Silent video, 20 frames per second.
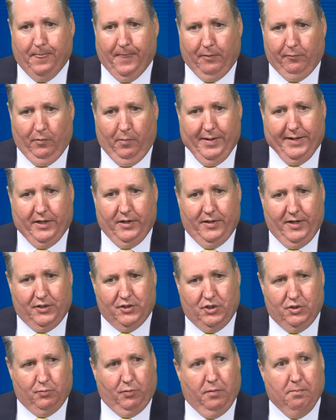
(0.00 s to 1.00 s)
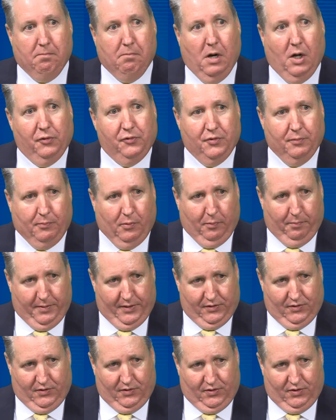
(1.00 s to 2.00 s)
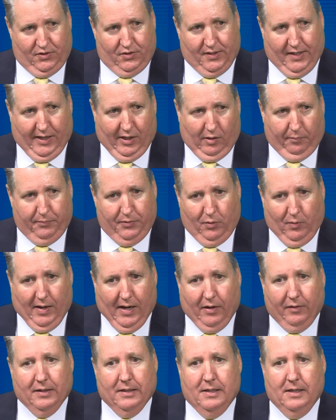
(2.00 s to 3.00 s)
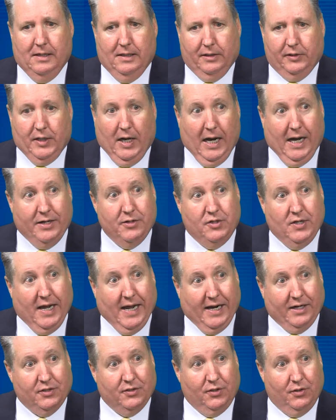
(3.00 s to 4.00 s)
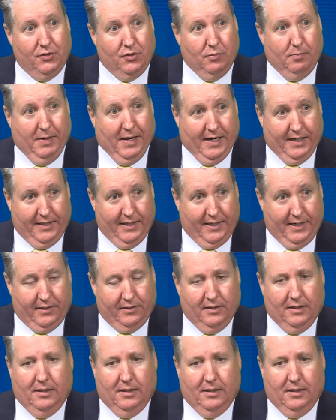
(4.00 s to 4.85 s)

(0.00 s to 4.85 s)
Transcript: We'll make connections with multiple businesses to help you out. Mm-hmm. Contacts that you may need.